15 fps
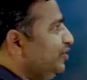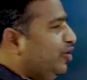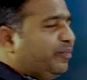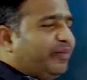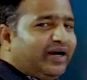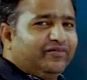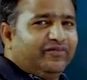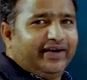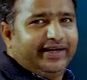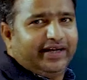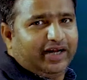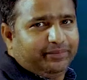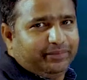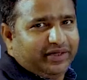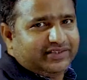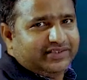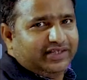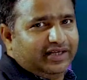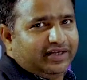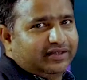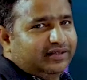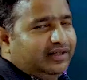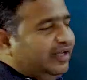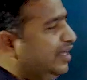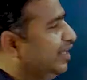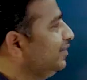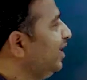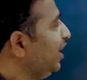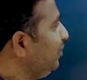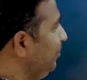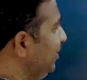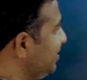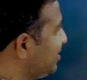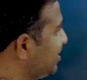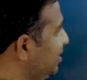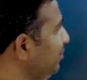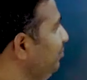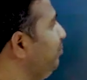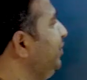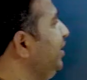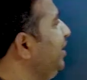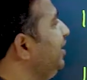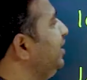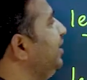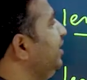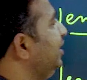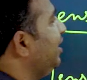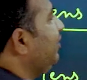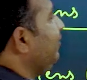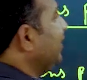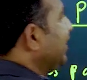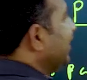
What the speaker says: 0.5 diopters here. That means simply here we